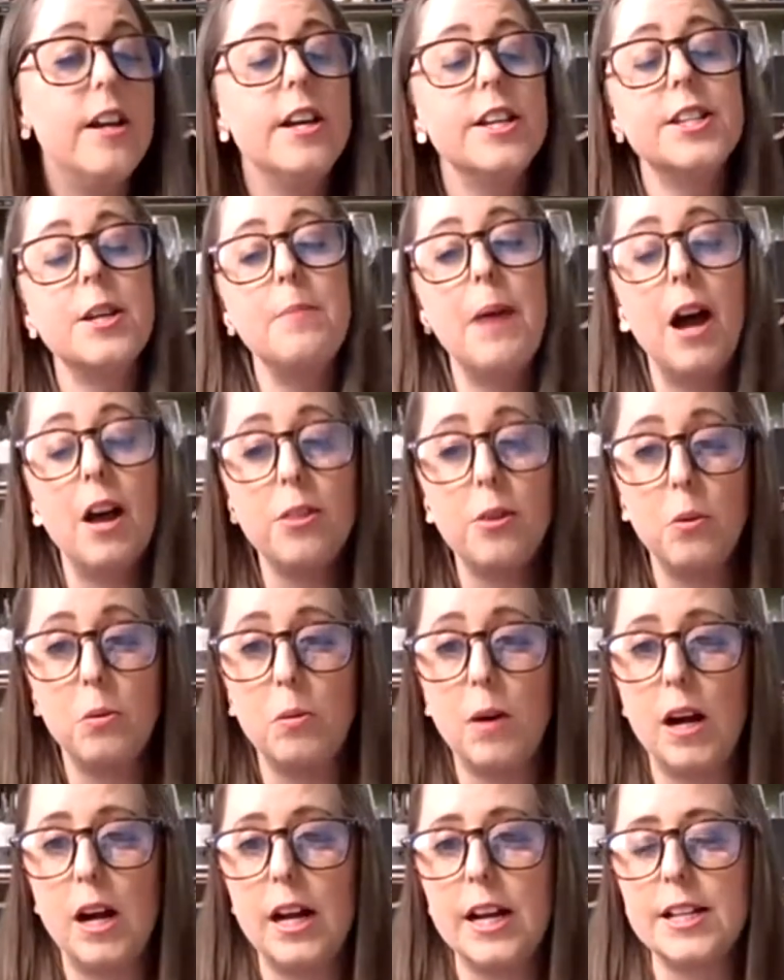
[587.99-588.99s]
Some other
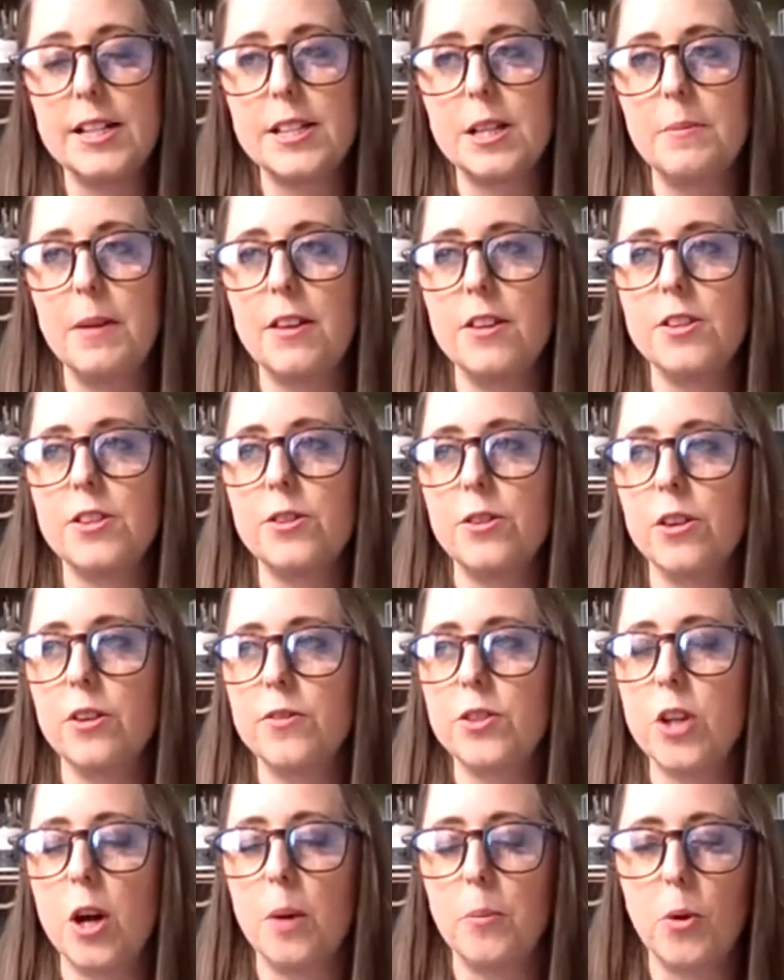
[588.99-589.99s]
wines, some other sort
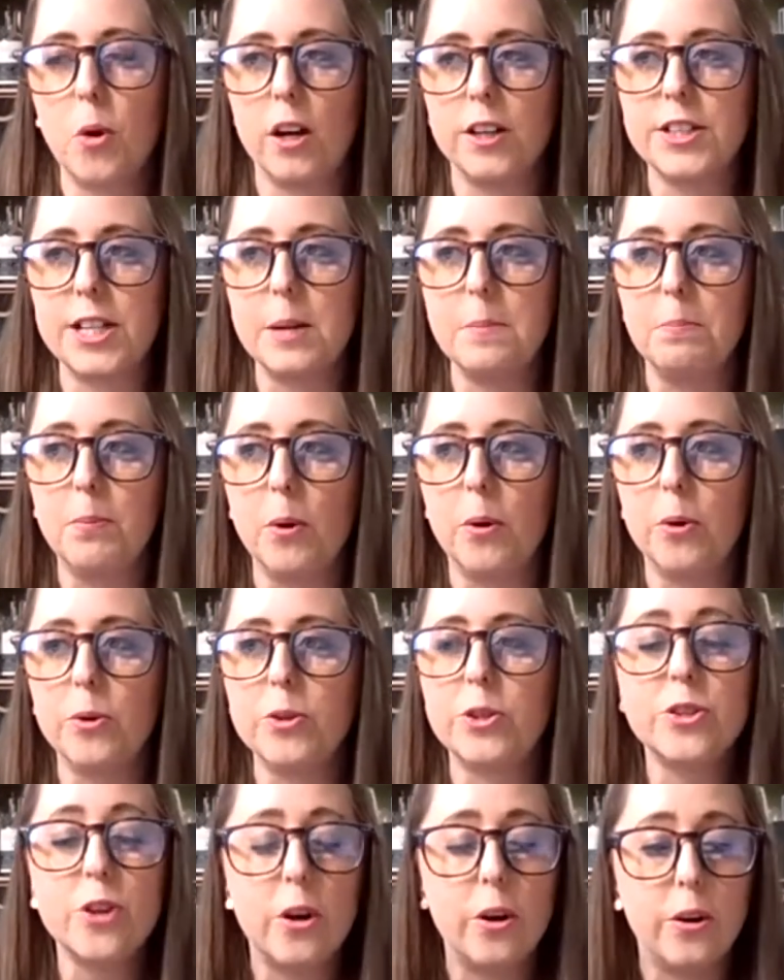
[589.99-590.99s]
of top quality
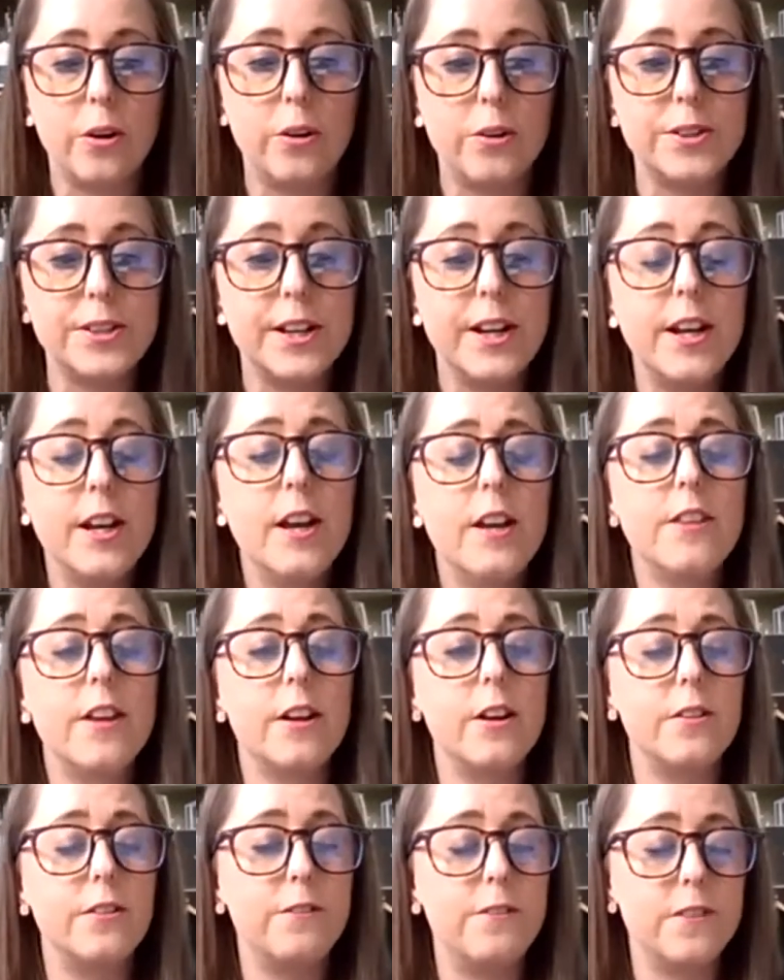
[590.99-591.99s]
Bordeaux
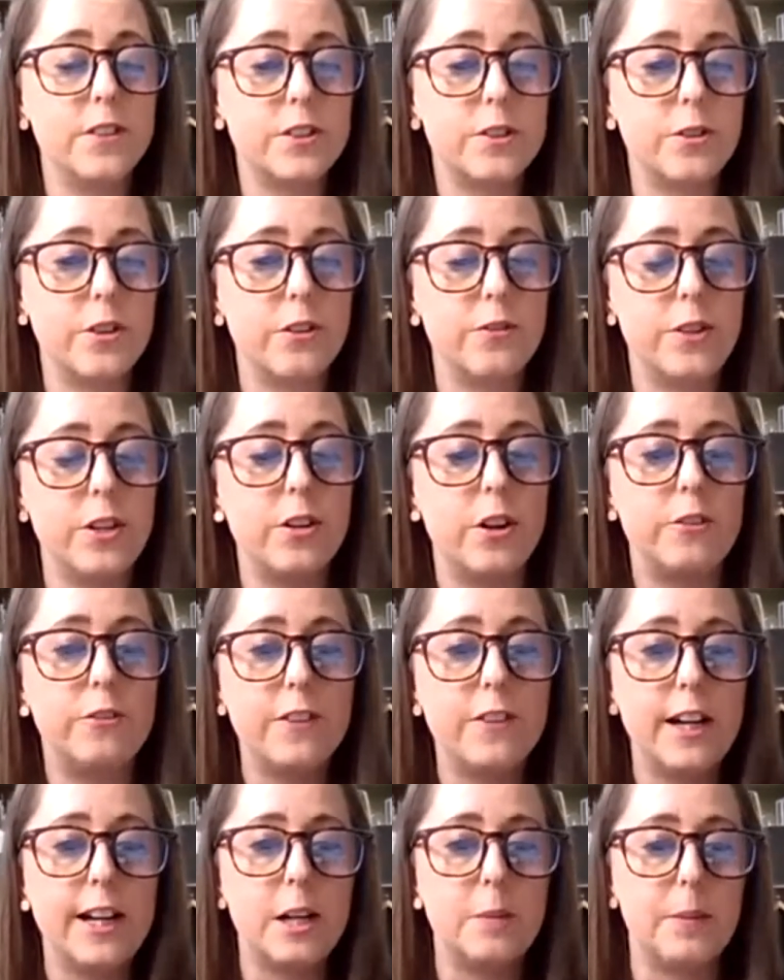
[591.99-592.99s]
that are sort of,
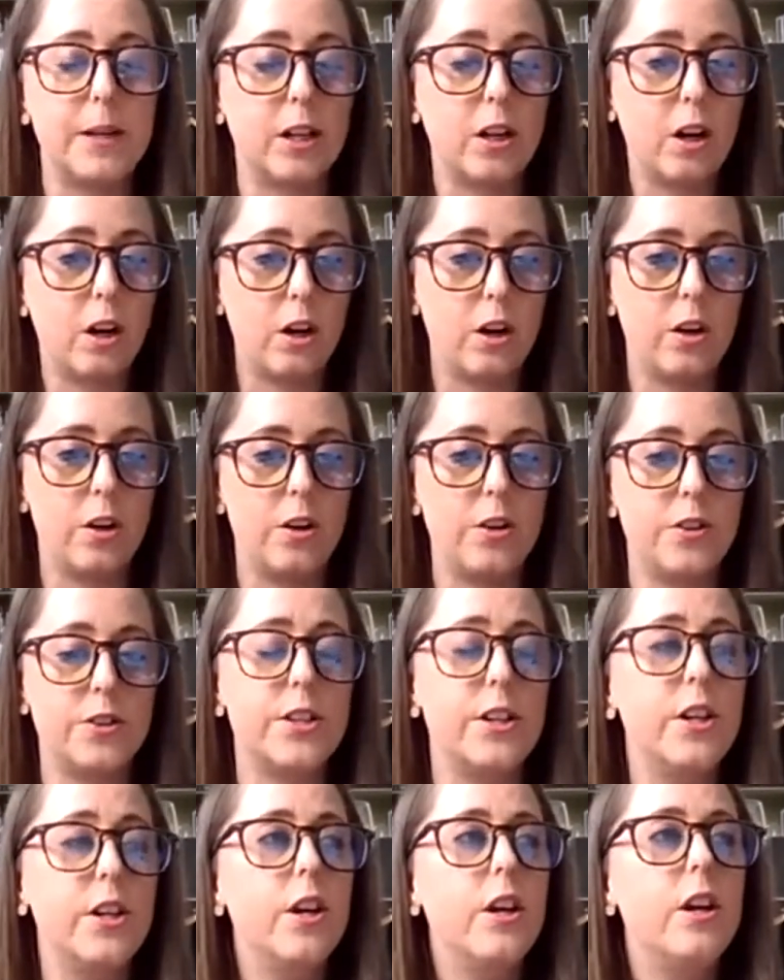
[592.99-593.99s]
feeling a bit closed,